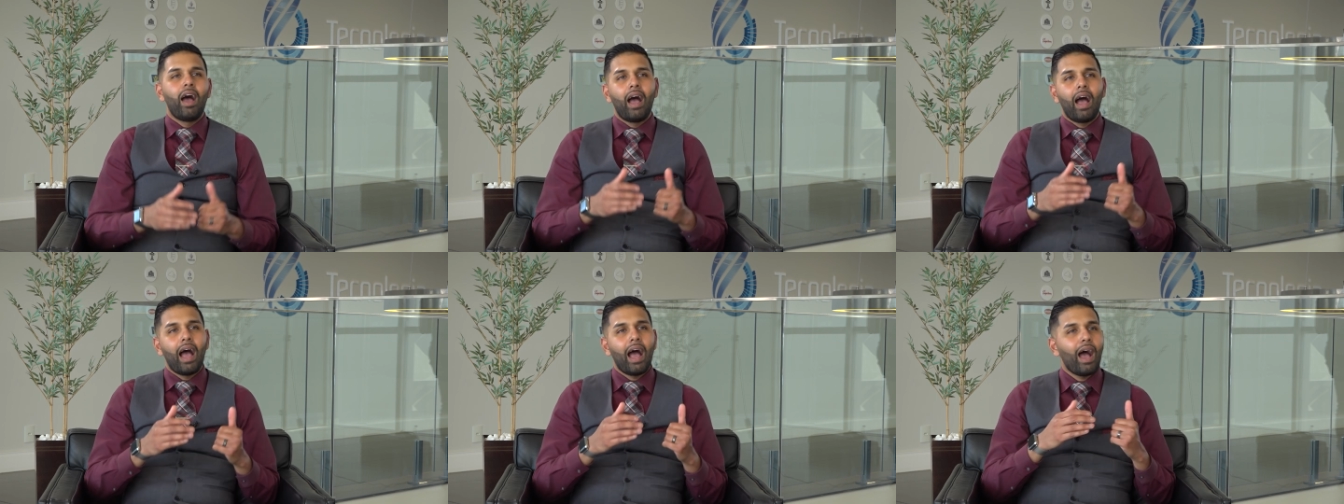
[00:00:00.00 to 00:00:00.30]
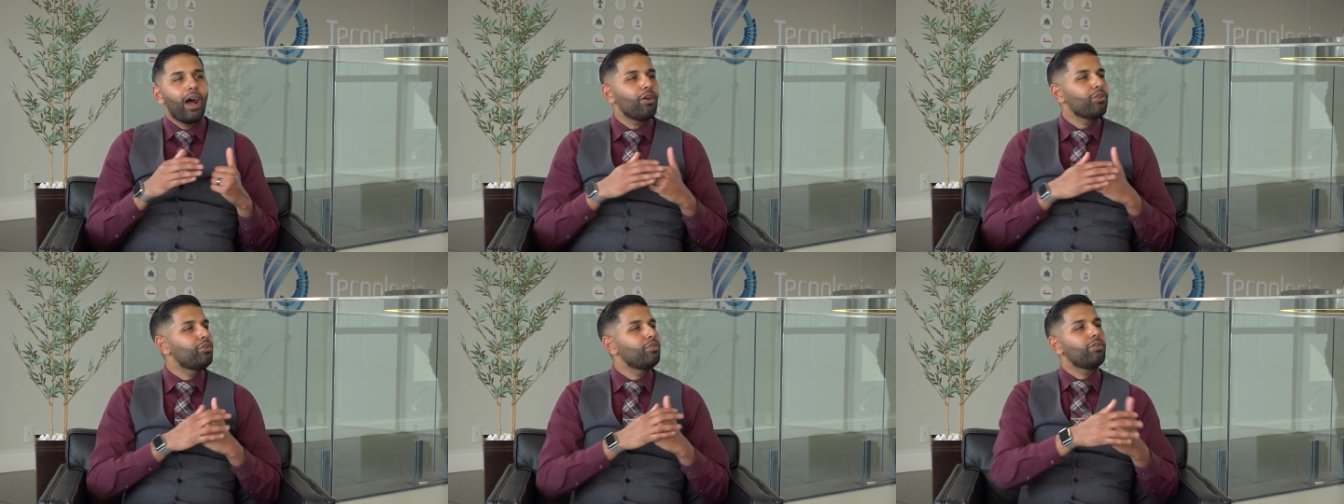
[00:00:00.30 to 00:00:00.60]

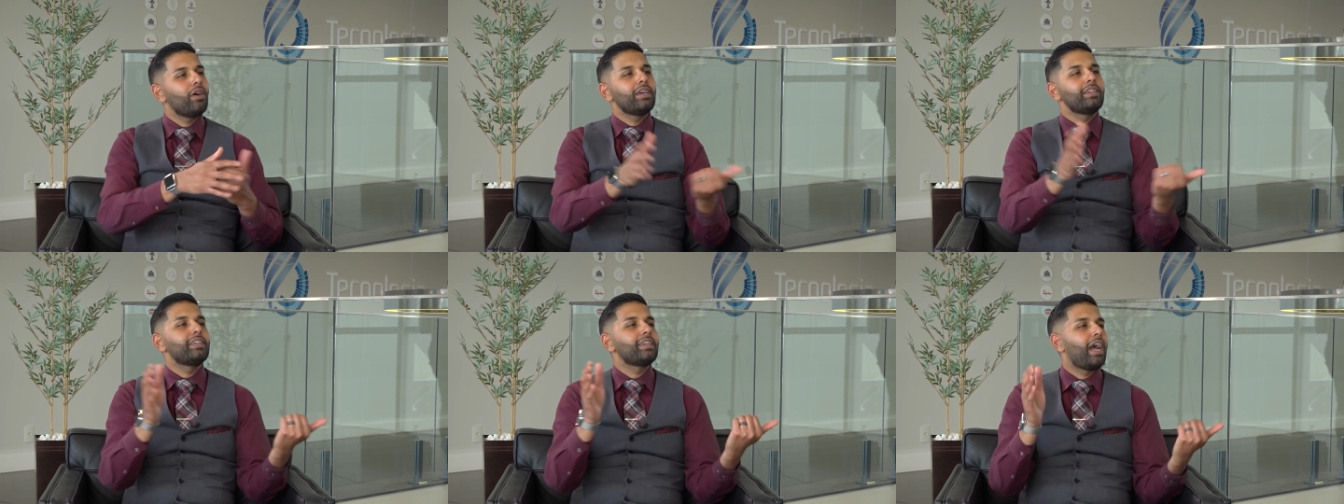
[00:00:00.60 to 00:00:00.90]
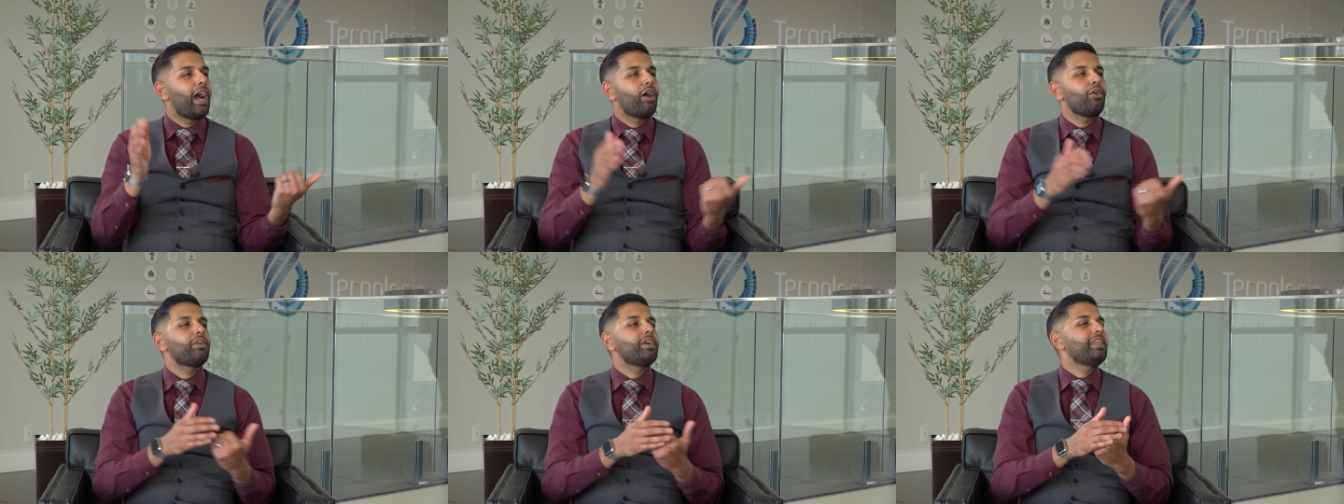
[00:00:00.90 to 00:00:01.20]
How do I
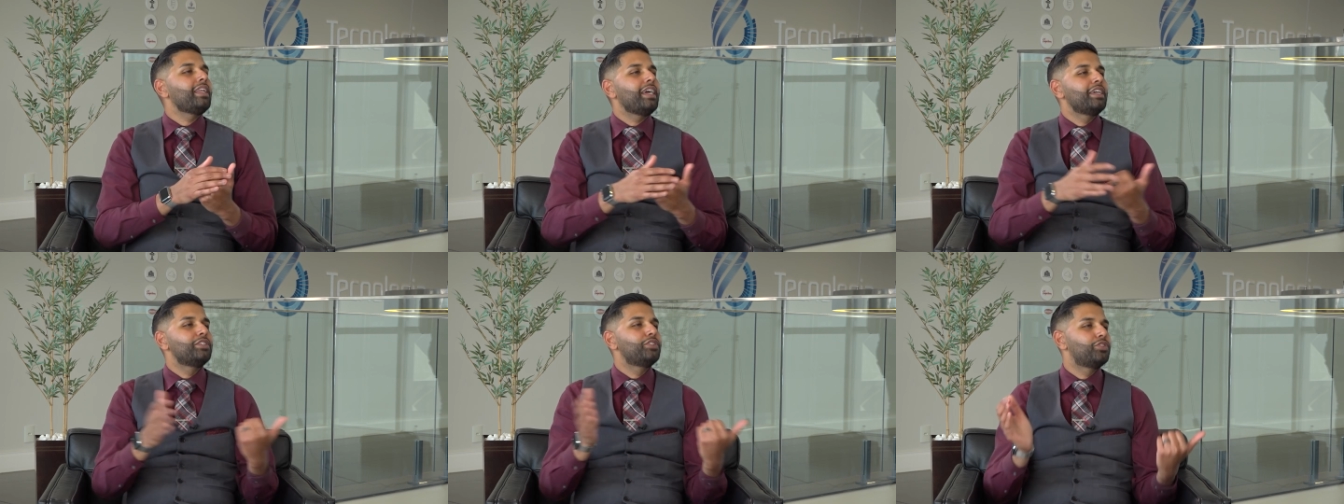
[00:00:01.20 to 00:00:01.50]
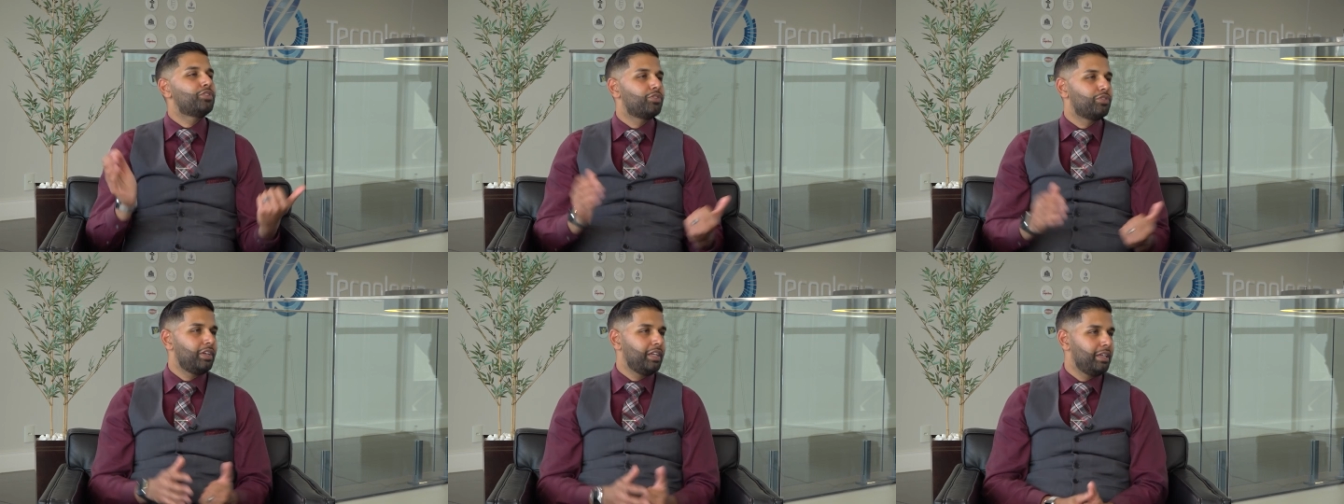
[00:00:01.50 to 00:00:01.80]
how can I
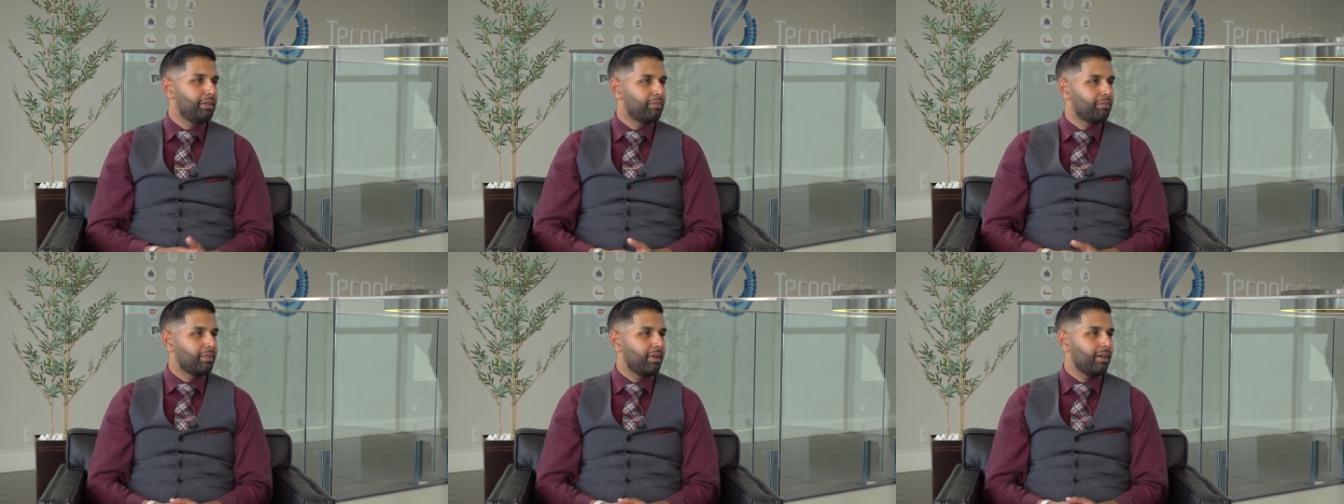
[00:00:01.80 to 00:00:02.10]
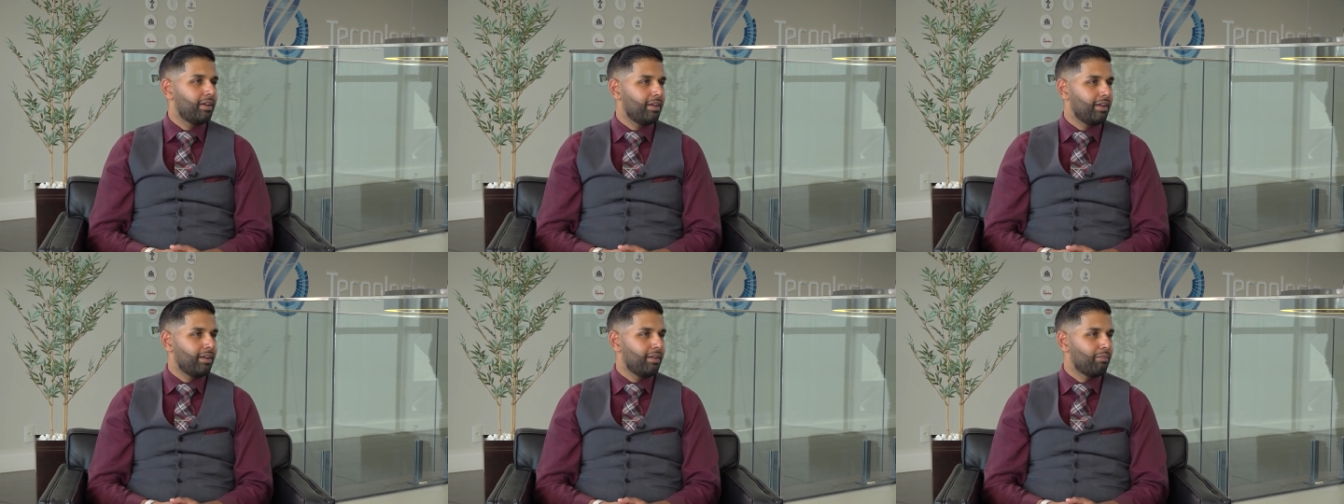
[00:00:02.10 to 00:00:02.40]
stream
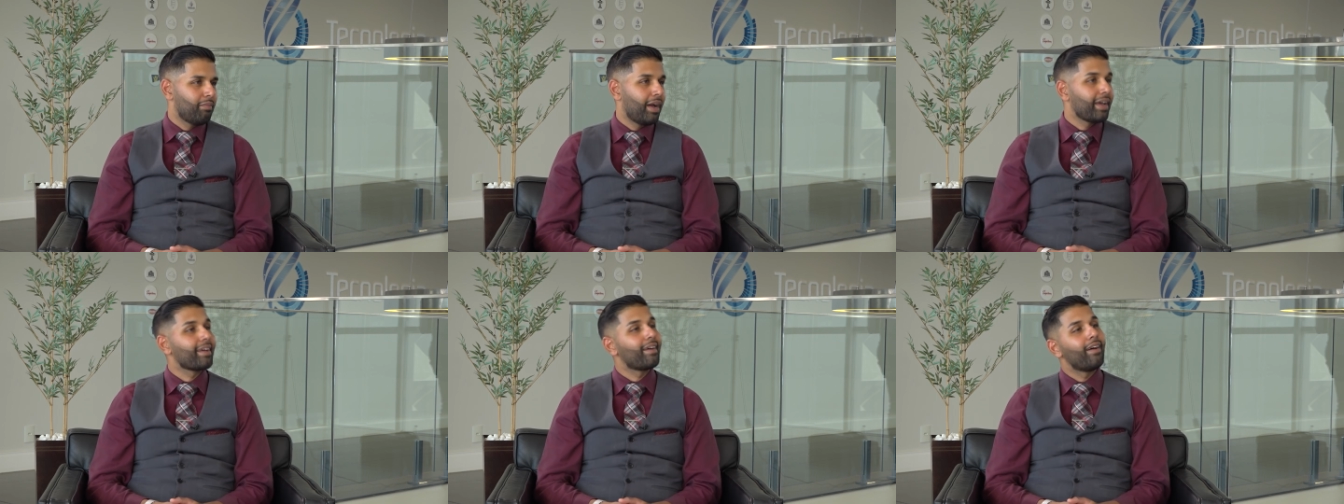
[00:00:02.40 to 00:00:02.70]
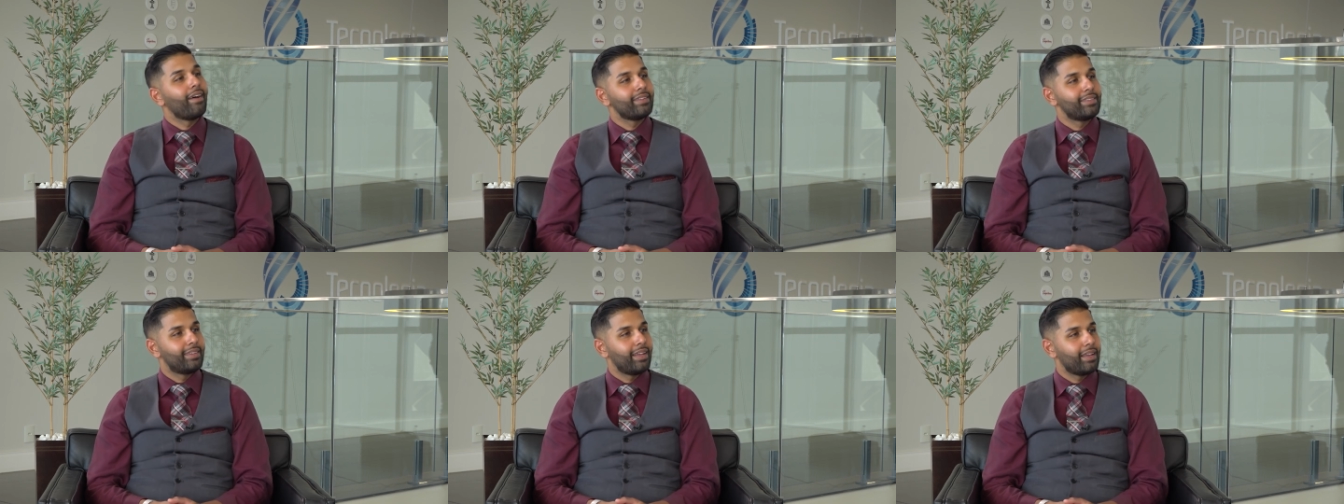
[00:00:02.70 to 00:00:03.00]
my
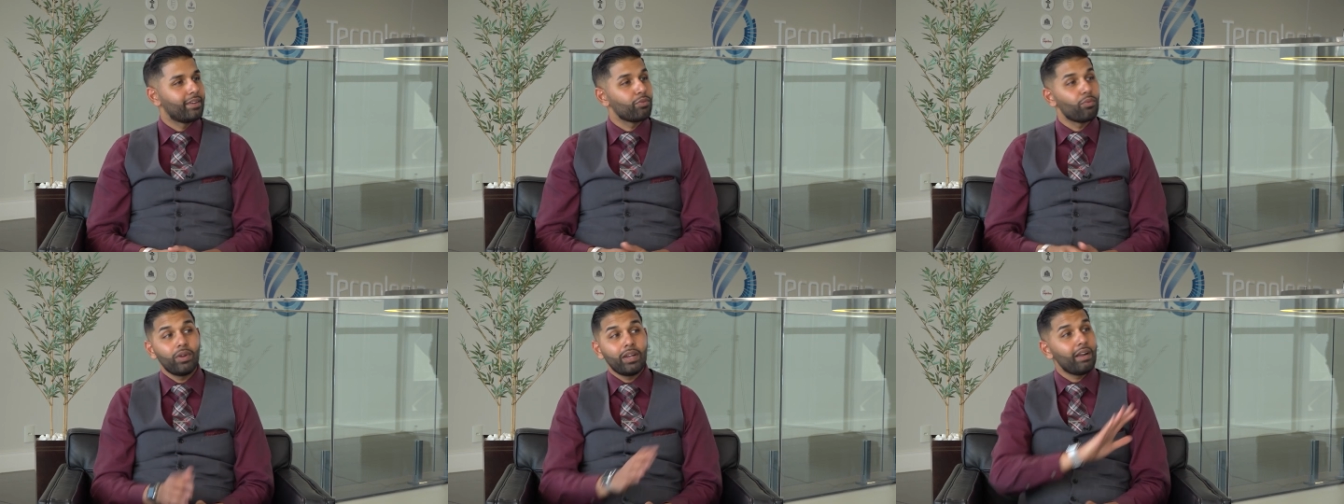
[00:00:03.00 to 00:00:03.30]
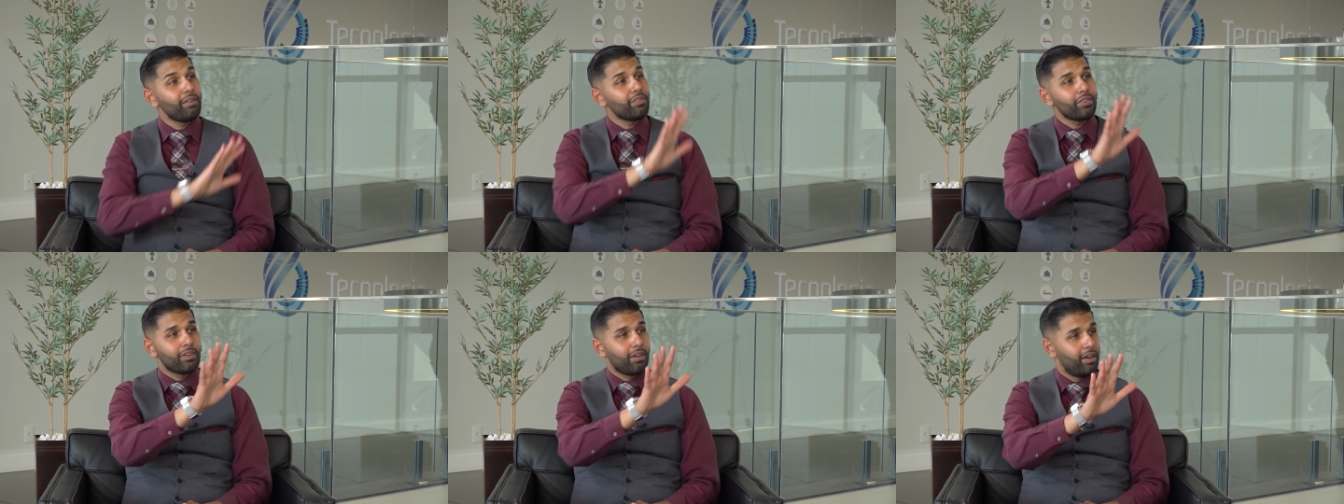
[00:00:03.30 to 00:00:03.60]
content?
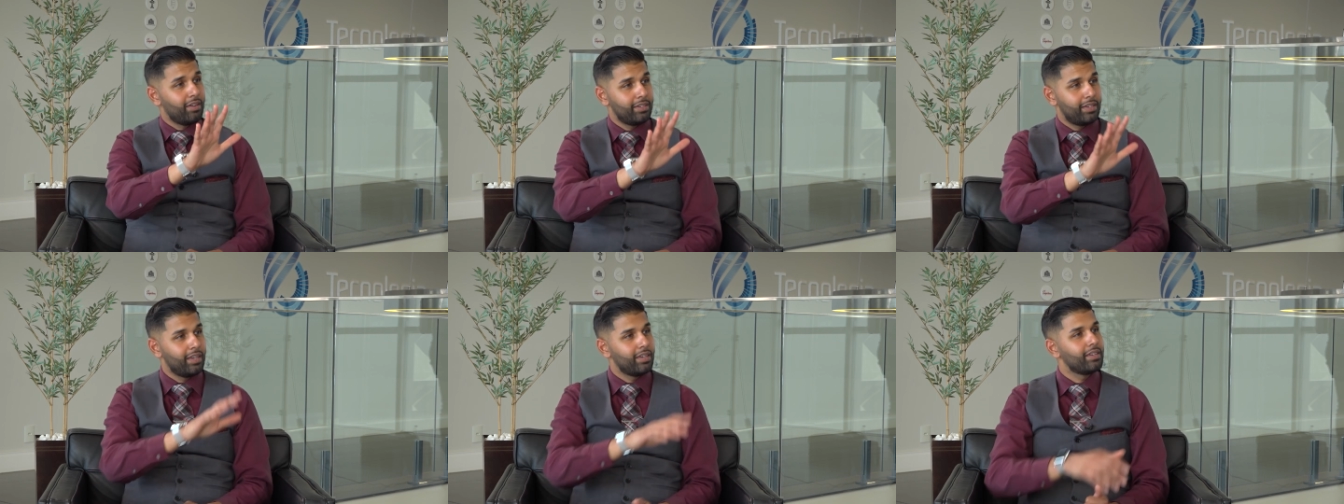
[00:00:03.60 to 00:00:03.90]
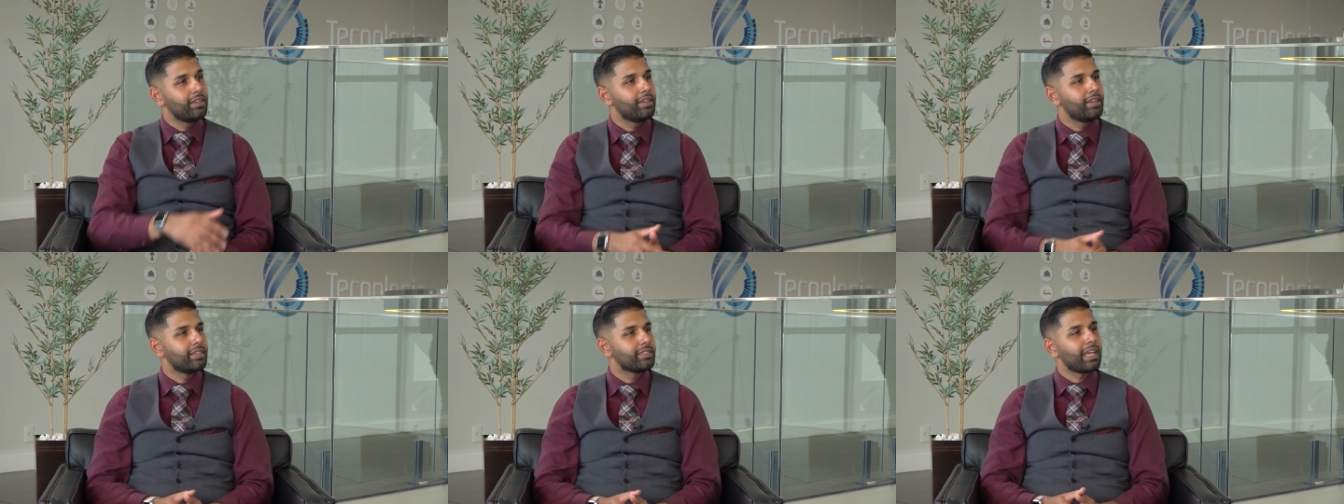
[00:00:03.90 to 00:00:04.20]
Whatever
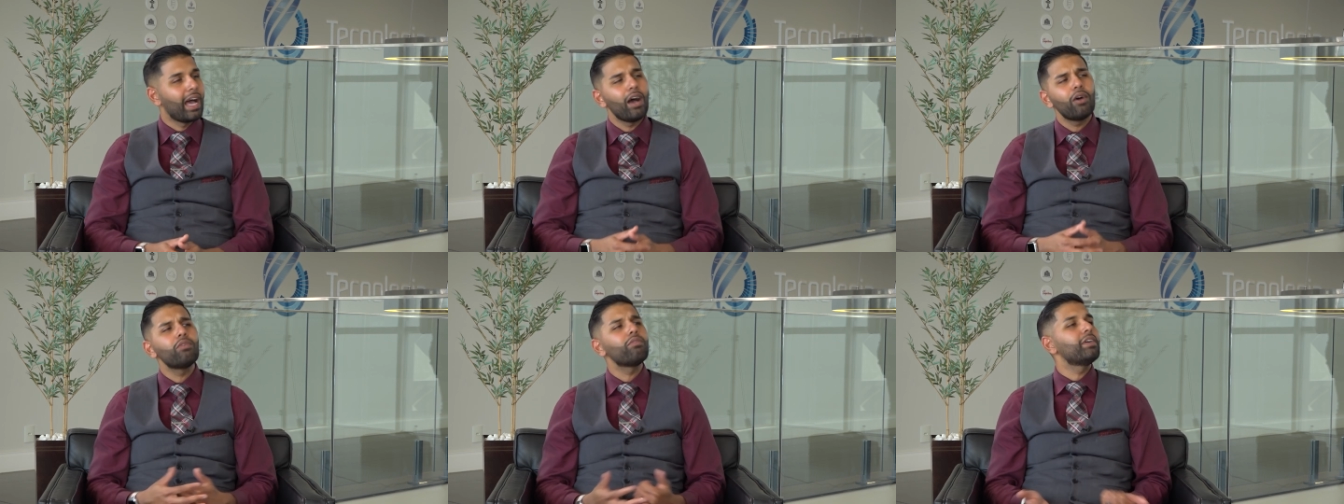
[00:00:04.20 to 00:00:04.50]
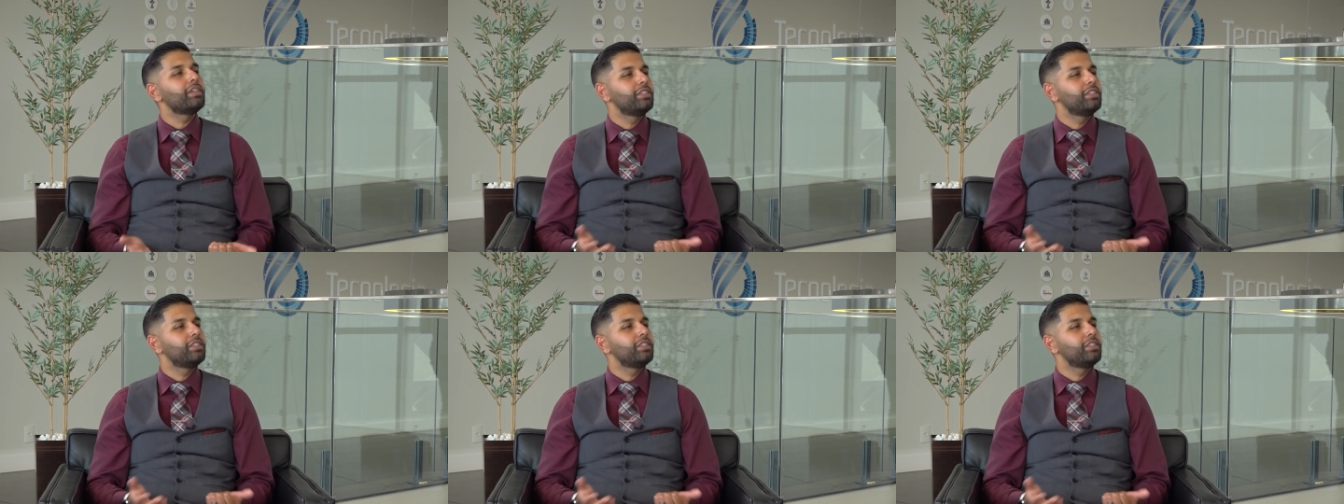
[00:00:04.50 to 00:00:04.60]
content it is, how do